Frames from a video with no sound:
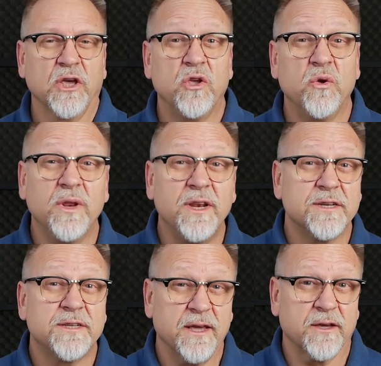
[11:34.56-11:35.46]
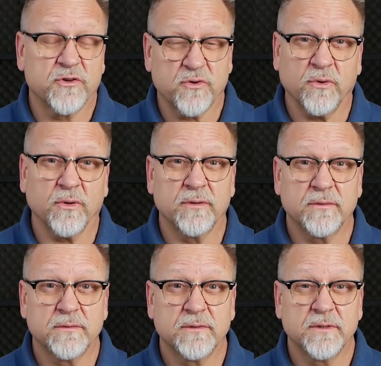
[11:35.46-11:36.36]
You need to take control
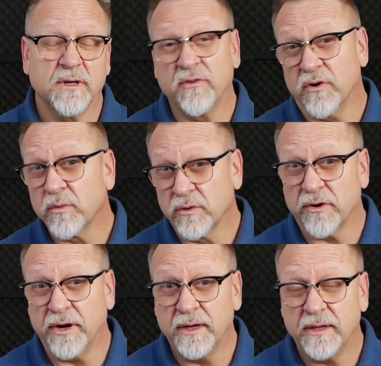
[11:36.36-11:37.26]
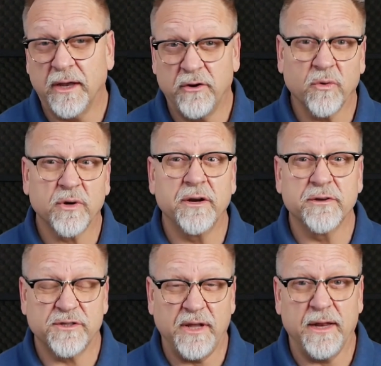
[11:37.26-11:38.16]
of your own learning and your own
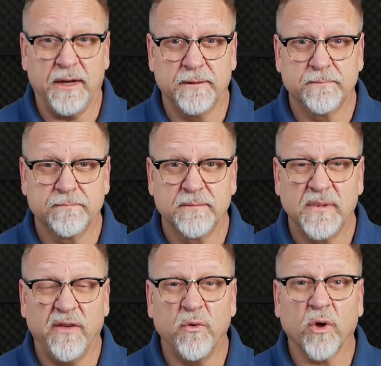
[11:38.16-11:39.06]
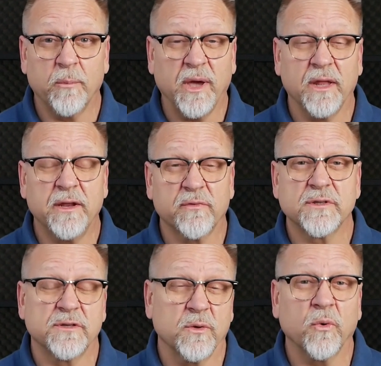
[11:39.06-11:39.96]
understanding if you want to make a
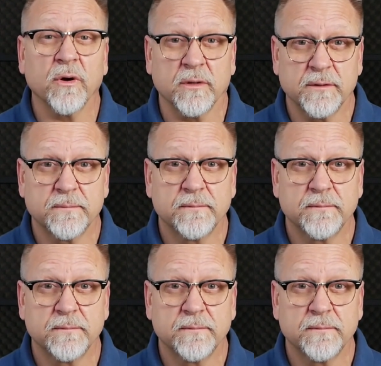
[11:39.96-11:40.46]
difference in the world.